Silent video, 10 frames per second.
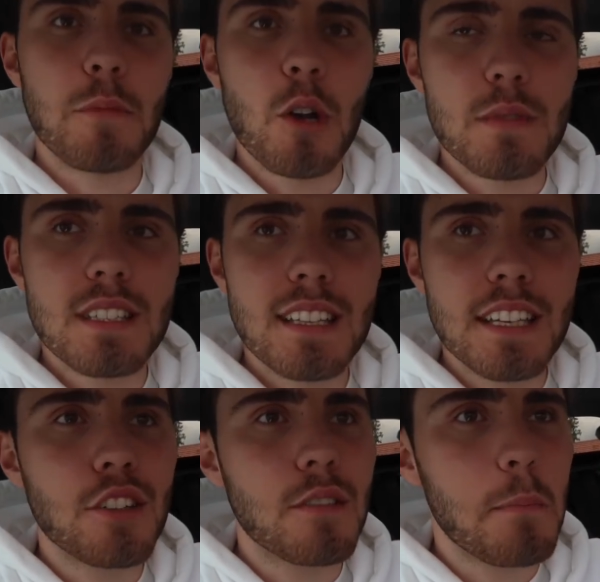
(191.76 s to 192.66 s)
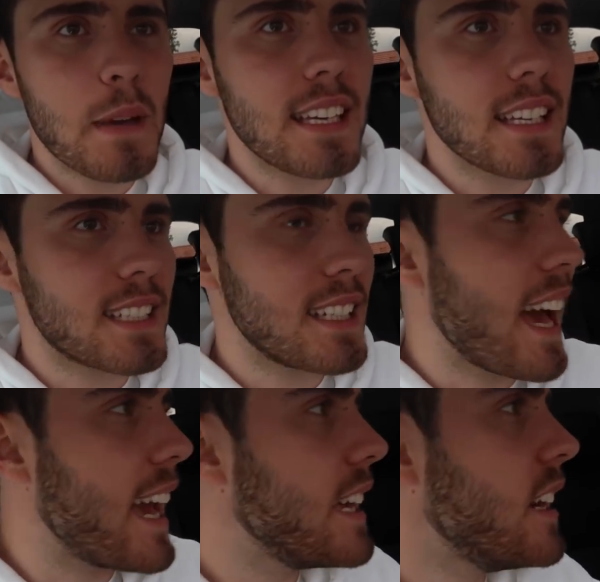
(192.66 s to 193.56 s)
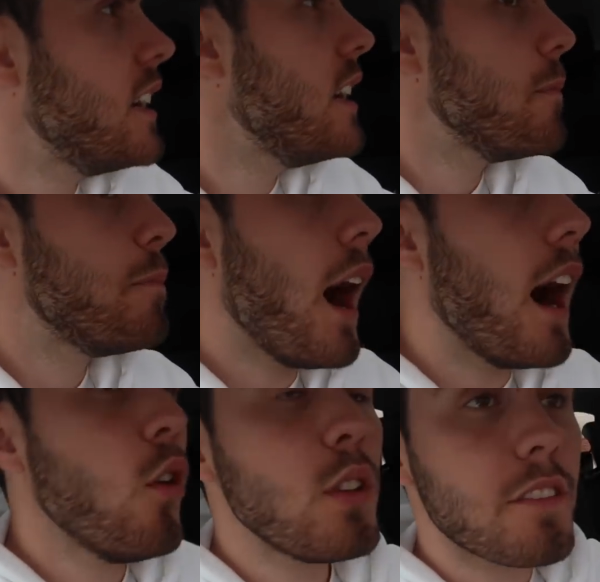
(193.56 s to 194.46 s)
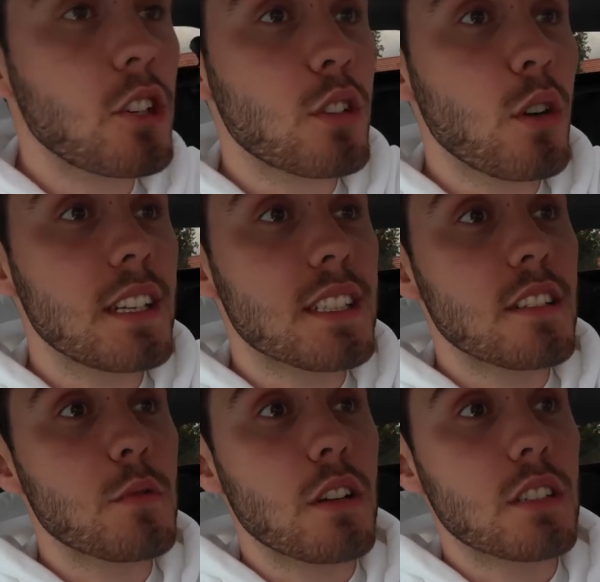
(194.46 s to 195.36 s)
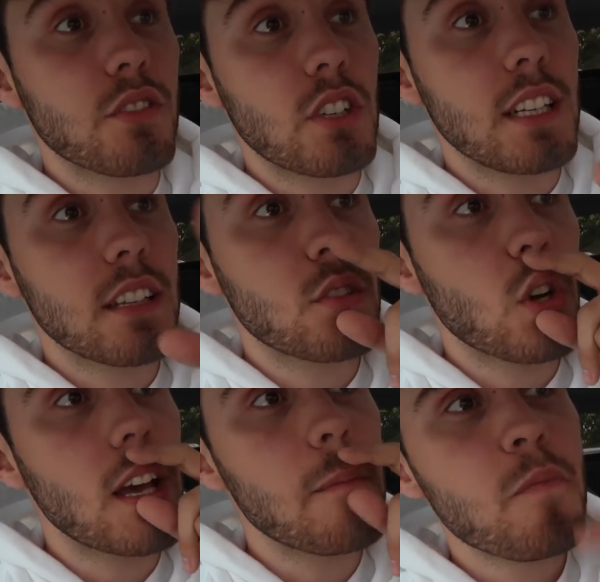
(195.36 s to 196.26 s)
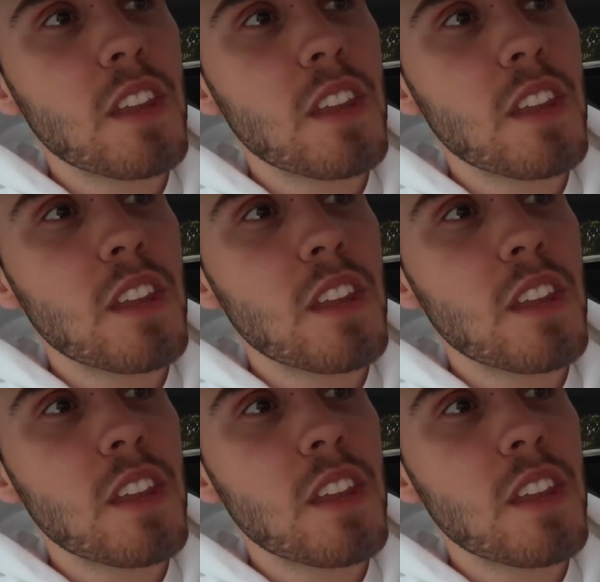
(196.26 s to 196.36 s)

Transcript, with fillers: at the moment, so they couldn't make it today. But oh, they've got toilets there as well because I really need the toilet.